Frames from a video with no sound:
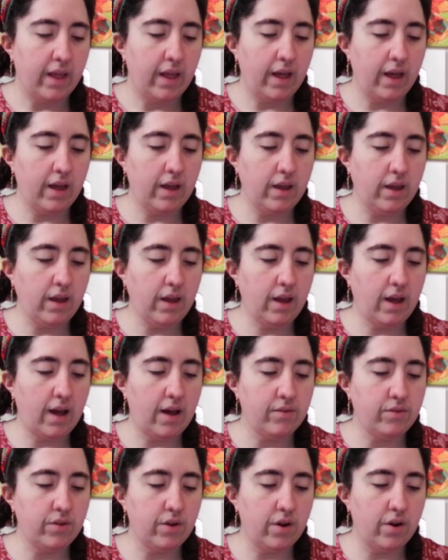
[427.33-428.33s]
And he,
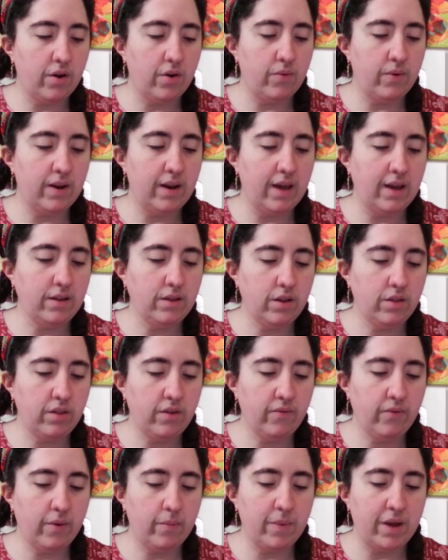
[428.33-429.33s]
after relaying this
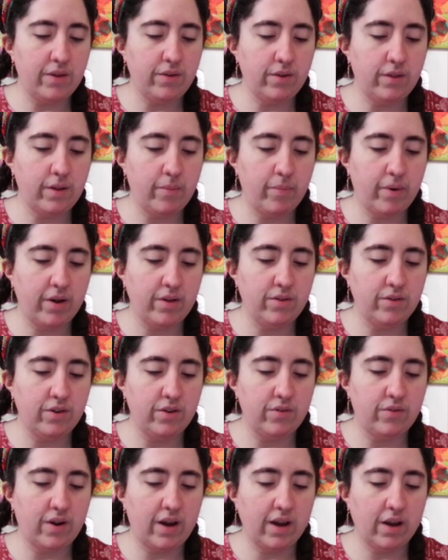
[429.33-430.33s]
information, the
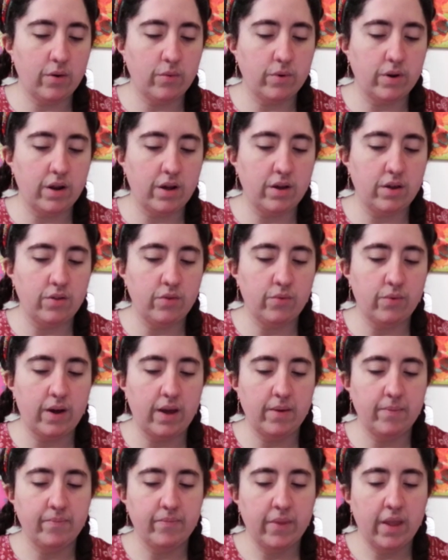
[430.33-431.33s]
Pudgy Dragon went on his
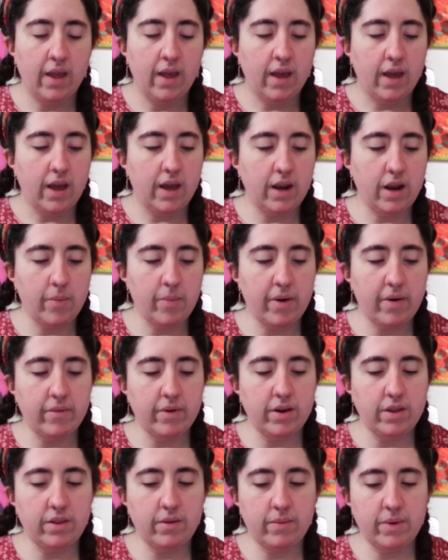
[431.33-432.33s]
way, and
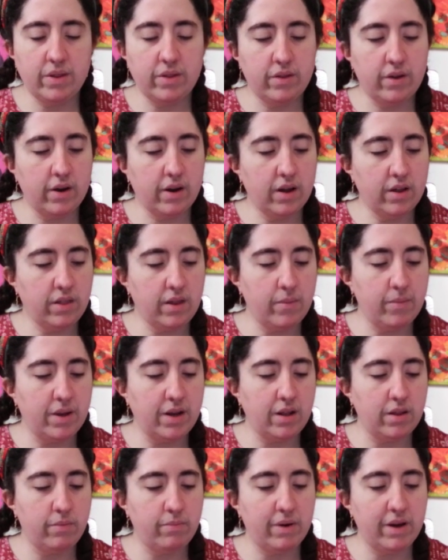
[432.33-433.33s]
apparently the Berserkers have
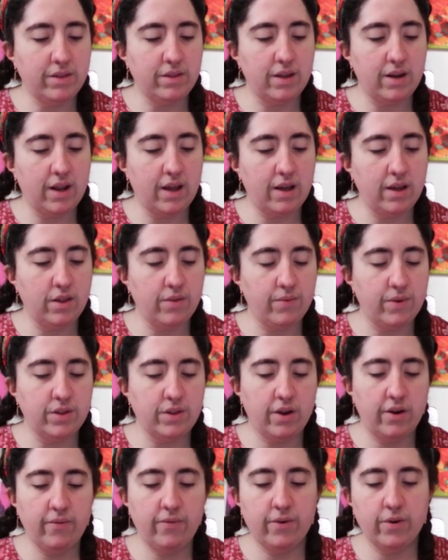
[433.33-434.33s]
been expecting his
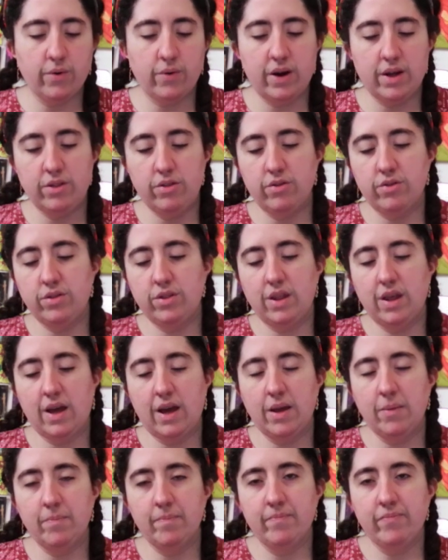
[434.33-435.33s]
return for quite some
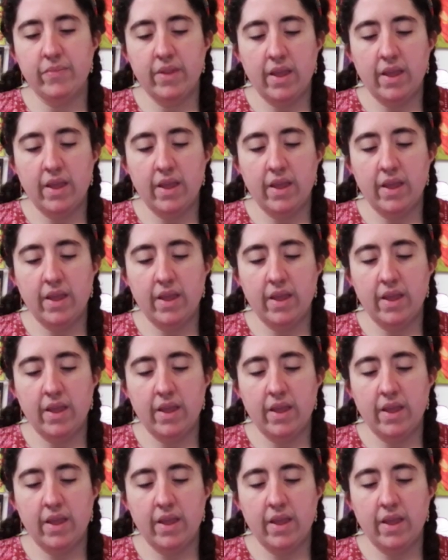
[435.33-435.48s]
time,